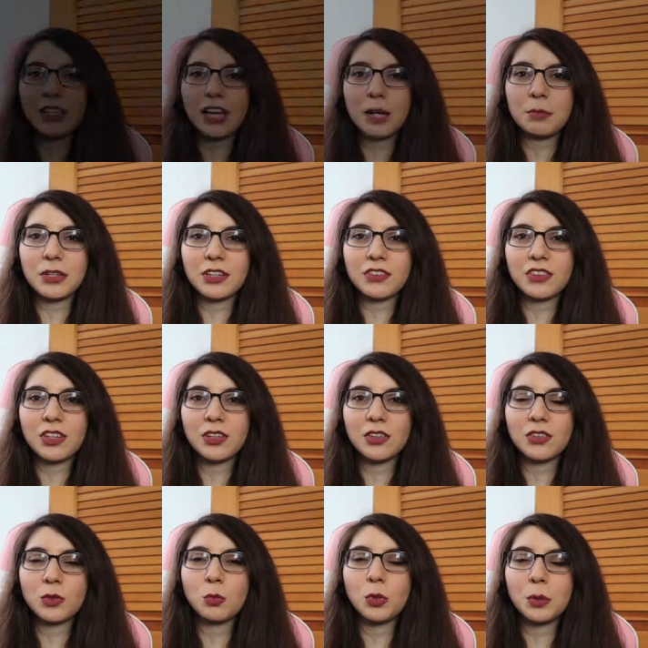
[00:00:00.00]
the library is
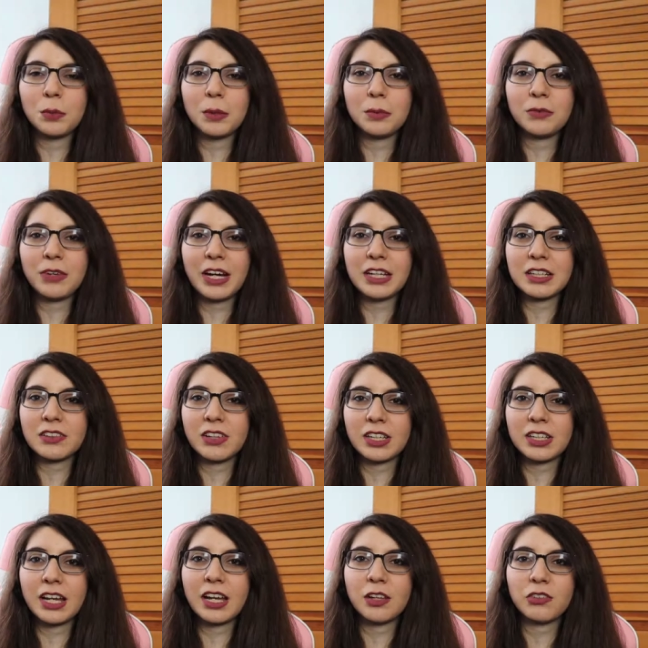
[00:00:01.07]
closed, we'll be providing
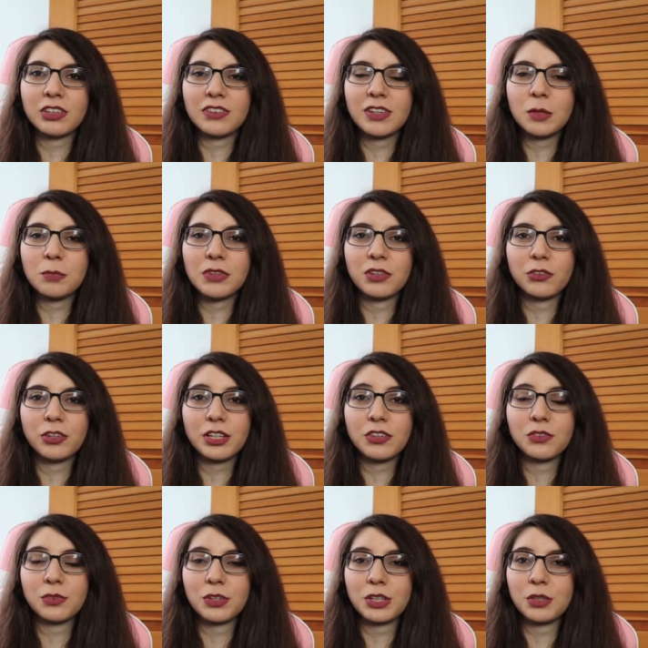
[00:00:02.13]
technology tips and
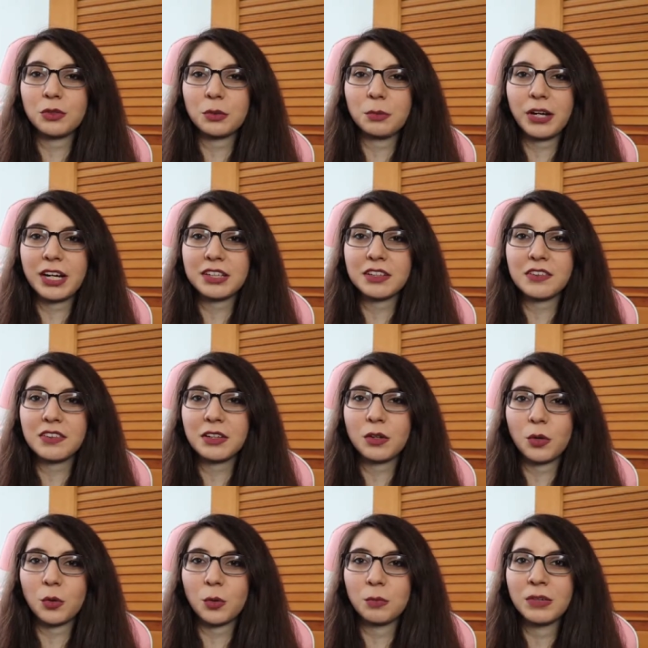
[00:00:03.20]
tricks for you to practice at
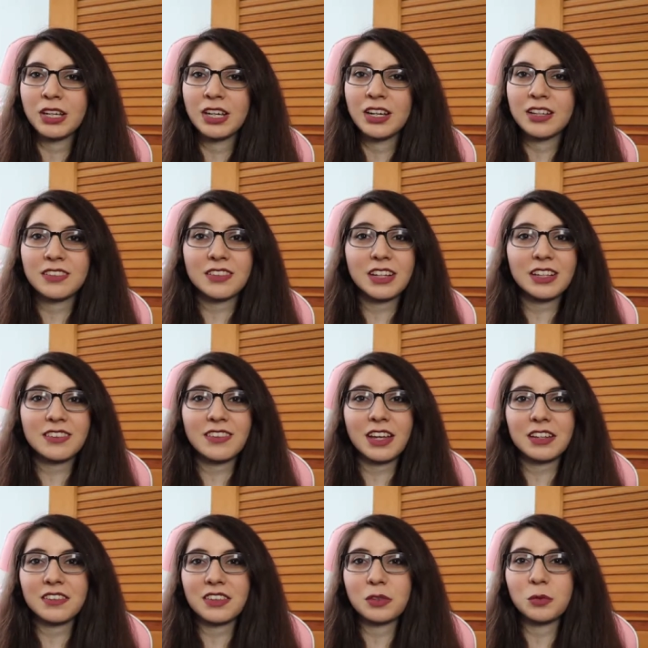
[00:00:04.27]
home. Today's
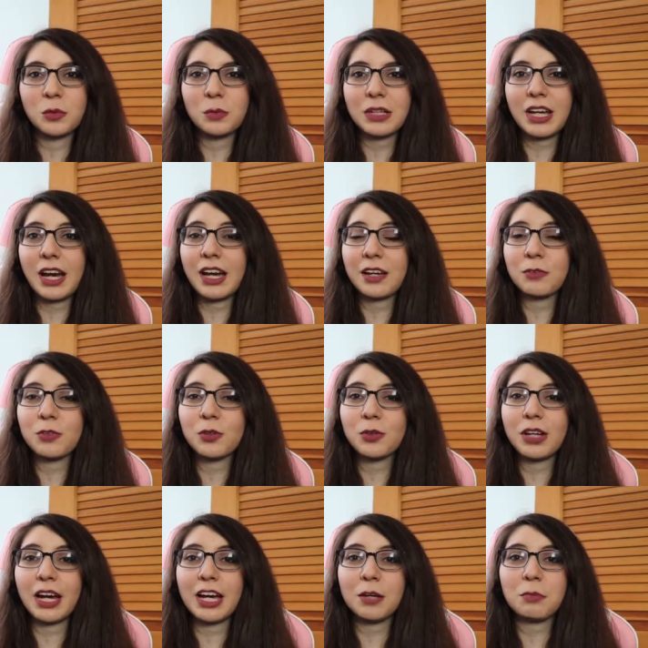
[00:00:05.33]
lesson will be
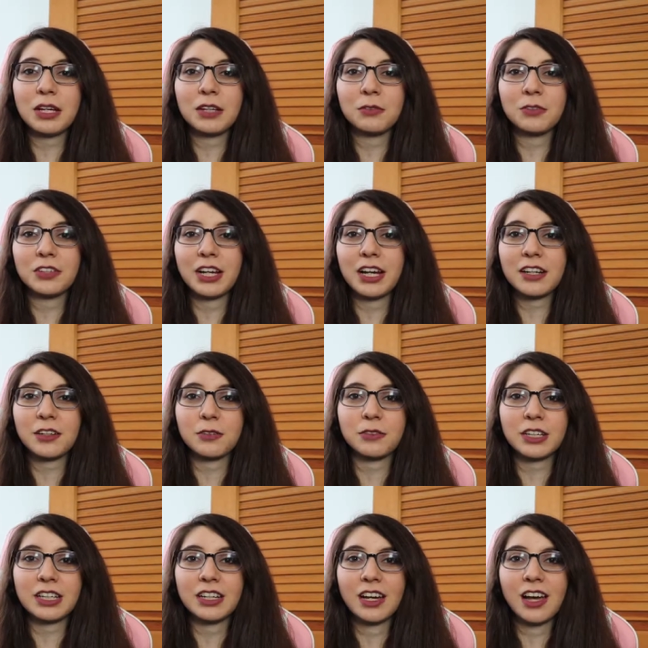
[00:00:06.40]
iPhone iPad
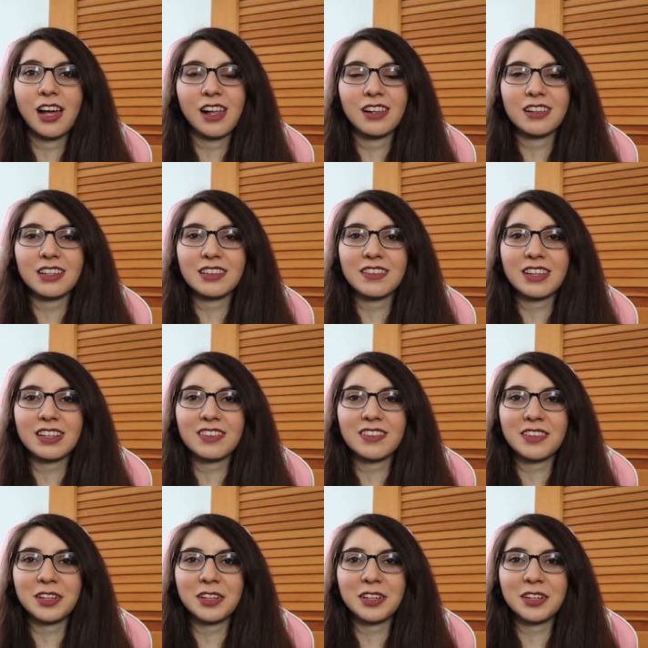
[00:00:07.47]
photography. Let's get